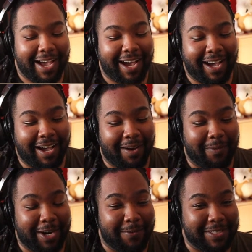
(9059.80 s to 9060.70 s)

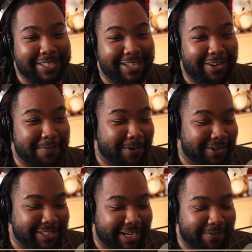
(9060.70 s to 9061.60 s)
when I was a young
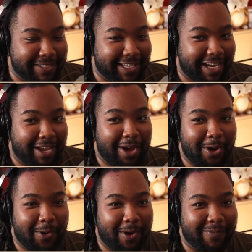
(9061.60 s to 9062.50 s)
person. I was like,
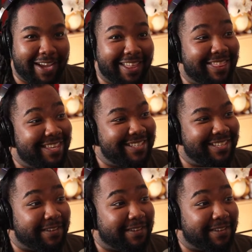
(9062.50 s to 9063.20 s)
oh, I'm like, this is